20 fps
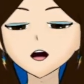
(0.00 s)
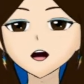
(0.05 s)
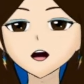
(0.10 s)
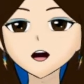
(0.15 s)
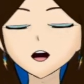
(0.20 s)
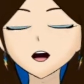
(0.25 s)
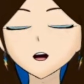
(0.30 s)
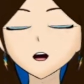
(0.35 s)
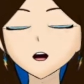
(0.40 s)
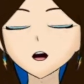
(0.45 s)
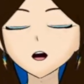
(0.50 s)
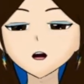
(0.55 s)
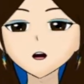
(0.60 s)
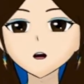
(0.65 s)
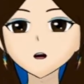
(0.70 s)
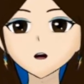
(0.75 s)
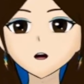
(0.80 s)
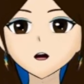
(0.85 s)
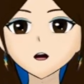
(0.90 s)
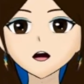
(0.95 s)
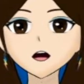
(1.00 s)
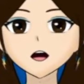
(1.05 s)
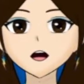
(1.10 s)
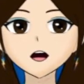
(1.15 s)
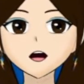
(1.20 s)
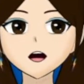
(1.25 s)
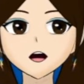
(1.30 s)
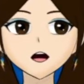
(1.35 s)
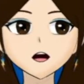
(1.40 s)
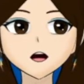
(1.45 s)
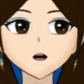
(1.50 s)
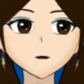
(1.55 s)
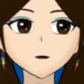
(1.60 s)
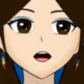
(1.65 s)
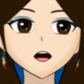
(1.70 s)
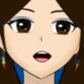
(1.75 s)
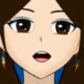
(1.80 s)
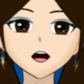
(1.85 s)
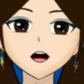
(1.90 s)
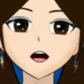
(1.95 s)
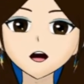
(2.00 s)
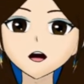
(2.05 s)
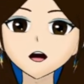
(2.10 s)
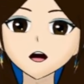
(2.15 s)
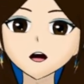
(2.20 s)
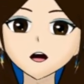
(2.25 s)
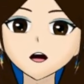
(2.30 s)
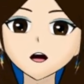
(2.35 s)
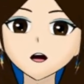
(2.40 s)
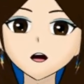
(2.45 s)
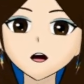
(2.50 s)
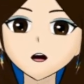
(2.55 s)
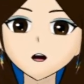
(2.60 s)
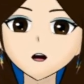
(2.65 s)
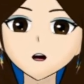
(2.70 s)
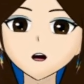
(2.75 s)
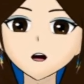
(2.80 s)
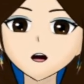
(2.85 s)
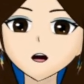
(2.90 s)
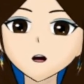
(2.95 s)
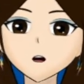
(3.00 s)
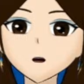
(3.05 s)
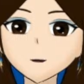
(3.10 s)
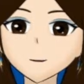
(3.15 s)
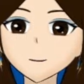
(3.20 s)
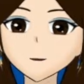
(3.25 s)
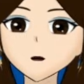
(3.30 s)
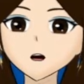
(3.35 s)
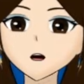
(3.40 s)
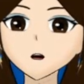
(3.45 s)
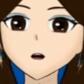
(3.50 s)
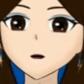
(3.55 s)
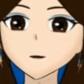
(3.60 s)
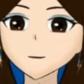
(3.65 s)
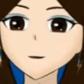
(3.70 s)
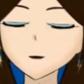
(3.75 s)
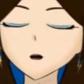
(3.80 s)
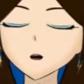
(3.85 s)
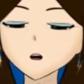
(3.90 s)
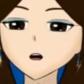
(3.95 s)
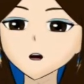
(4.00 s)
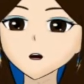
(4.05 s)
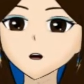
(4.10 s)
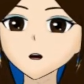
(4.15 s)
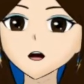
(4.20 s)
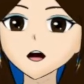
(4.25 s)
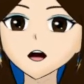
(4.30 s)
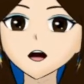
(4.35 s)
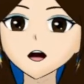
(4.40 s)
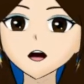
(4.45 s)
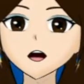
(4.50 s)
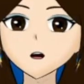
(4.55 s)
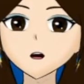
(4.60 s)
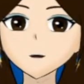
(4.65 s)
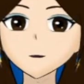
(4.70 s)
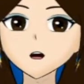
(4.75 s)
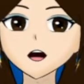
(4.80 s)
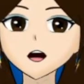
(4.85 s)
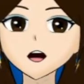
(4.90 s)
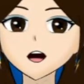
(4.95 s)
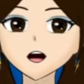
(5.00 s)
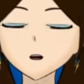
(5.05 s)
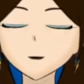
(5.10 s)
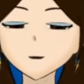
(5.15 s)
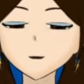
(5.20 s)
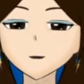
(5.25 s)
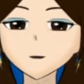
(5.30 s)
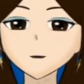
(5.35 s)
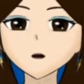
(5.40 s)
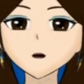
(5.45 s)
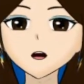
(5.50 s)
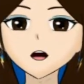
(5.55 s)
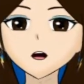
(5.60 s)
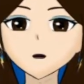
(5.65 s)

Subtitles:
I don't think at this point the author is ever gonna finish them, and so they didn't really have a story to finish.